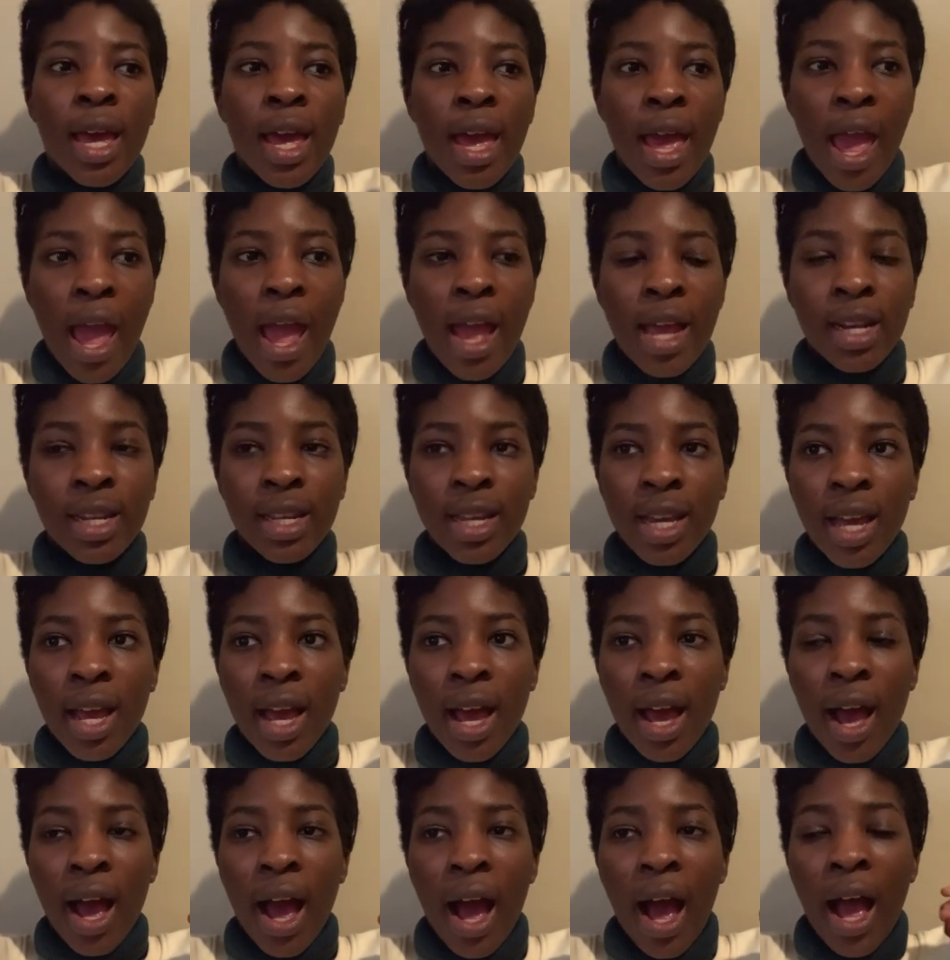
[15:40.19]
and
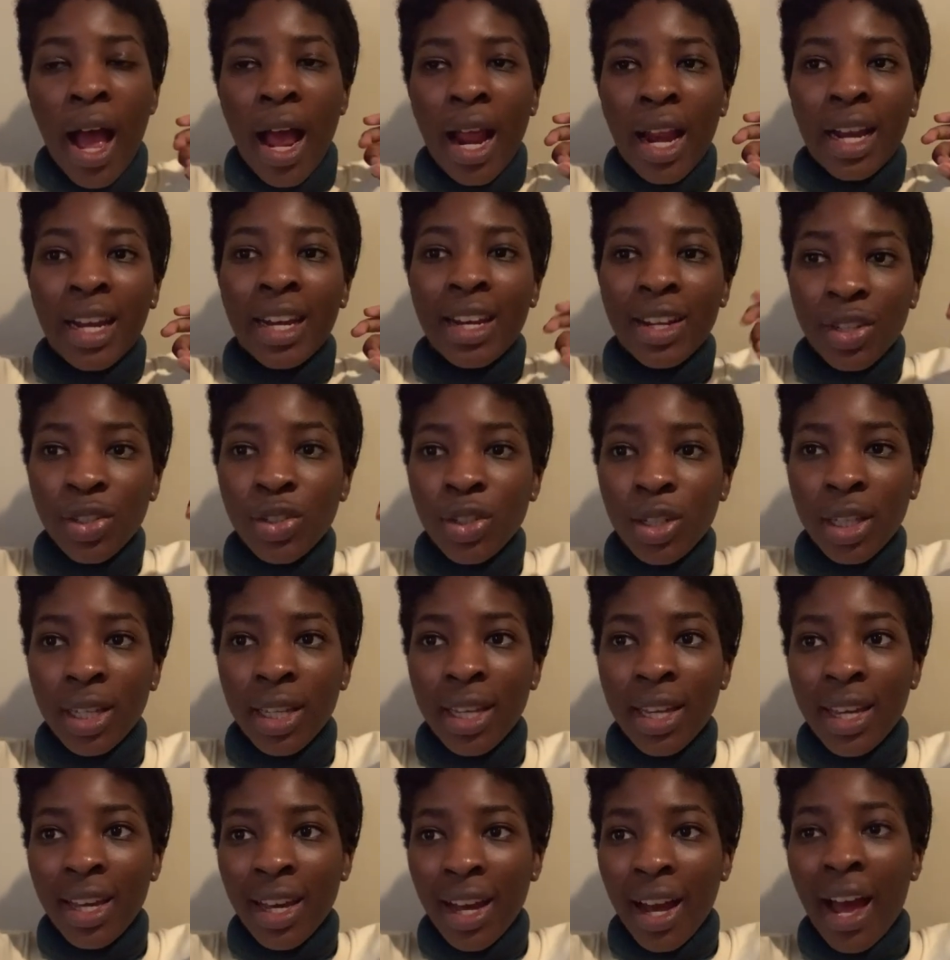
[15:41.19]

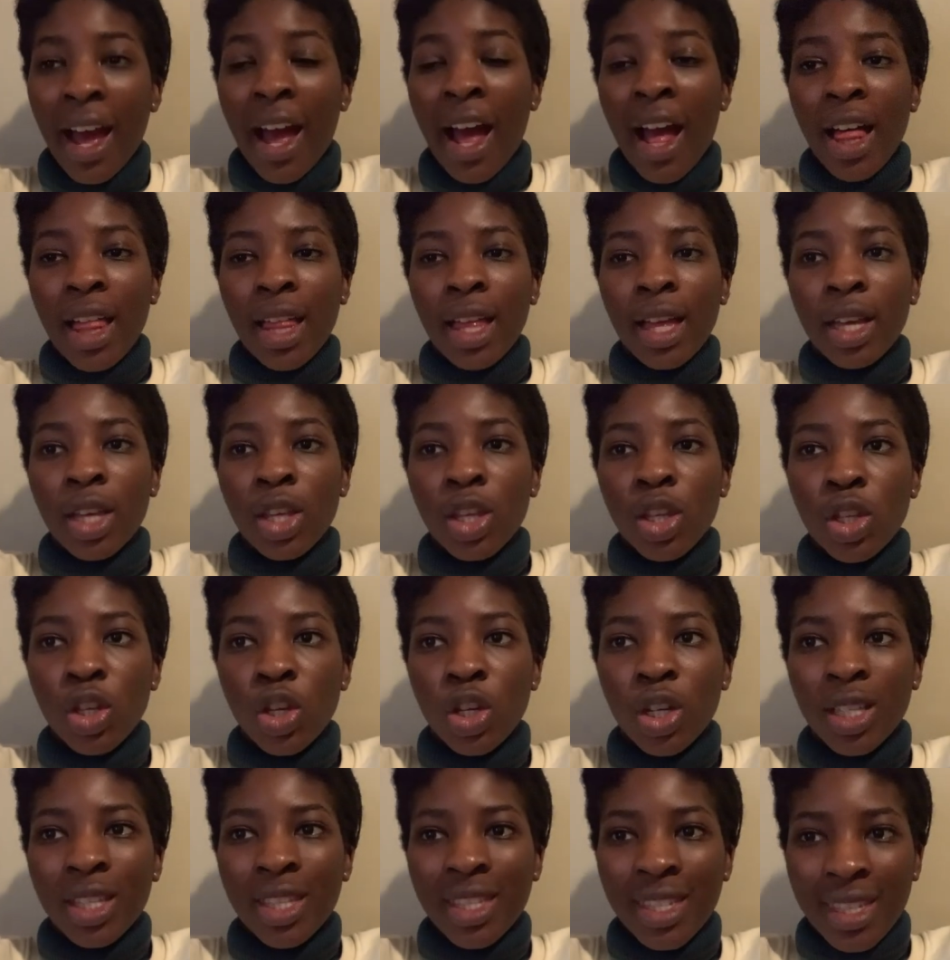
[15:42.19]
literally you
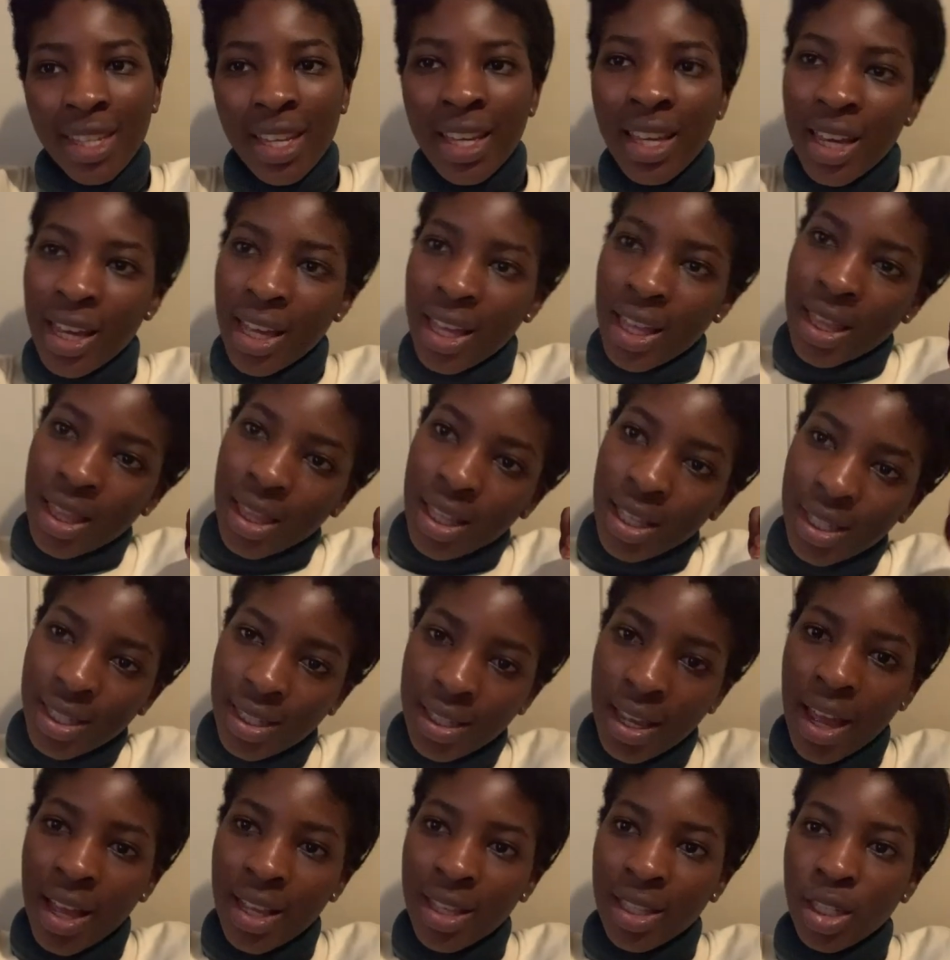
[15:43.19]
could see the
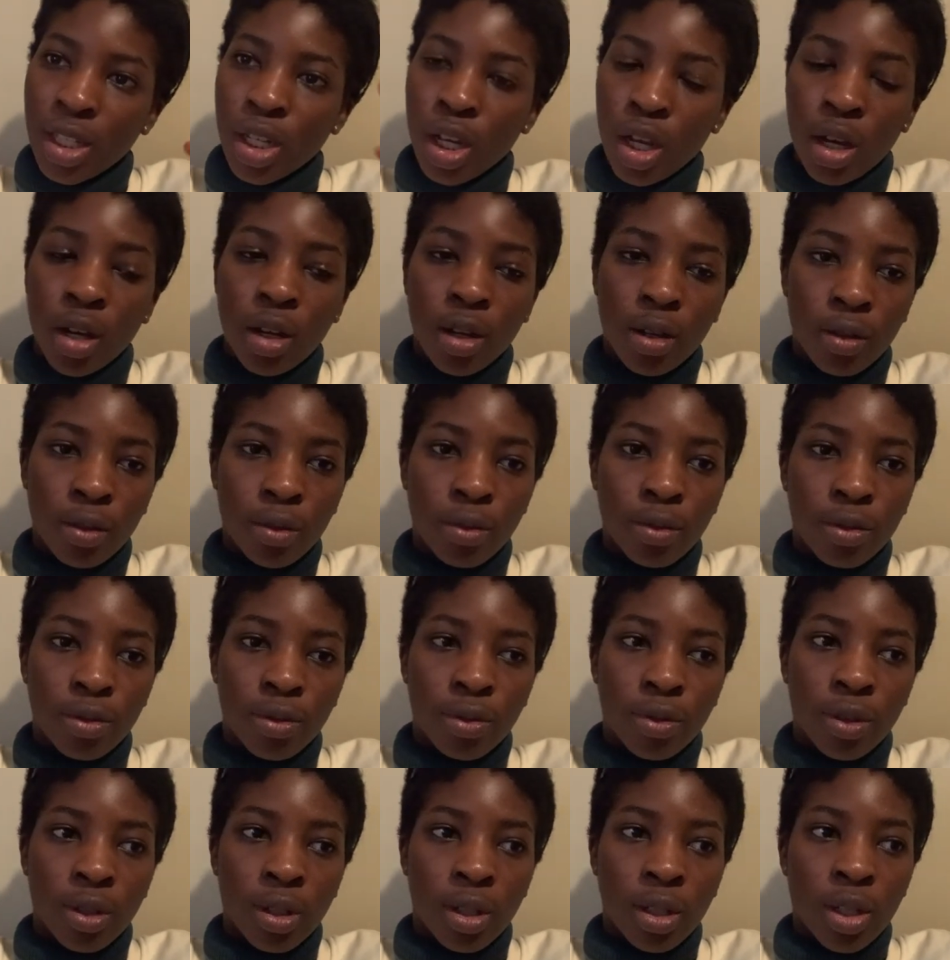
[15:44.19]
sense of,
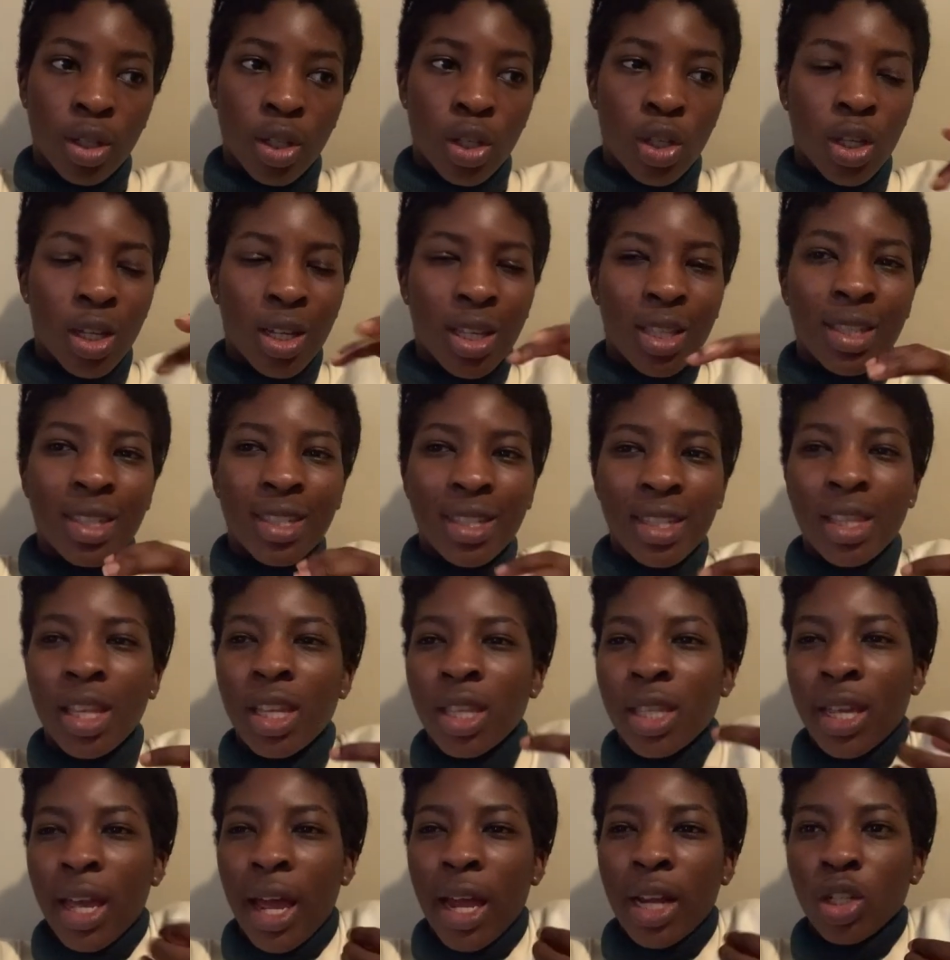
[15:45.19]
you could see the
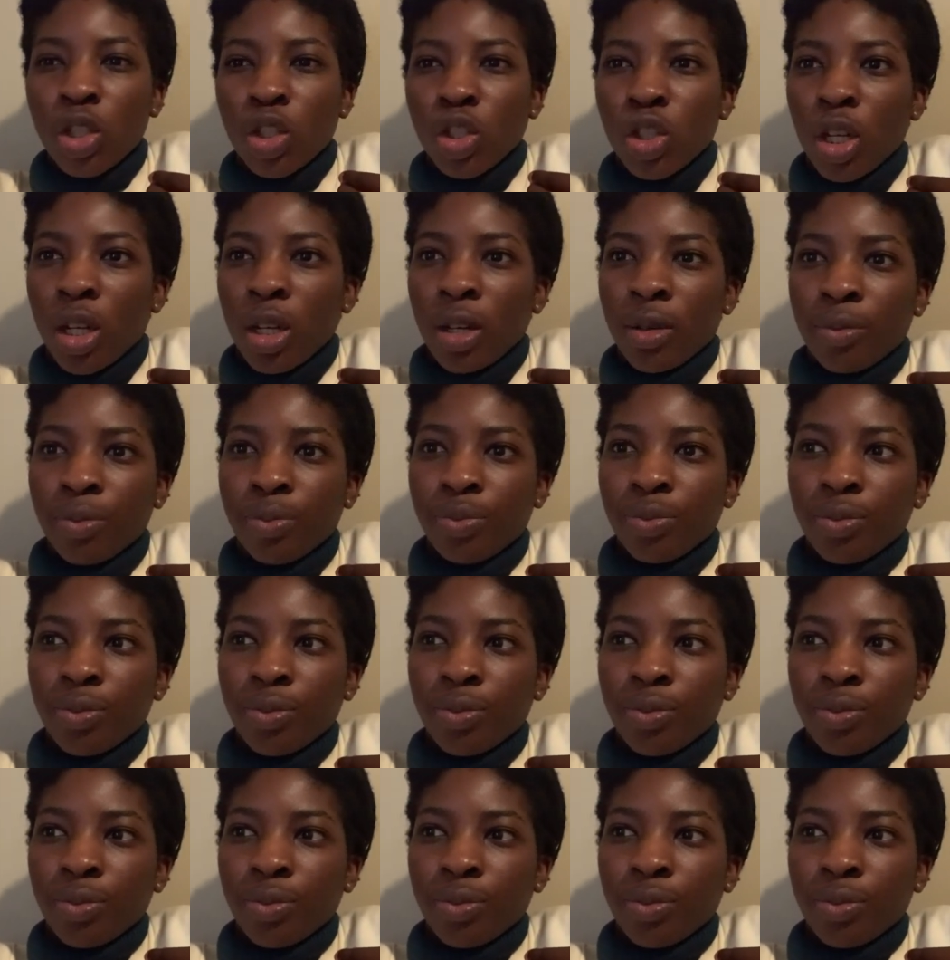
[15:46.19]
tension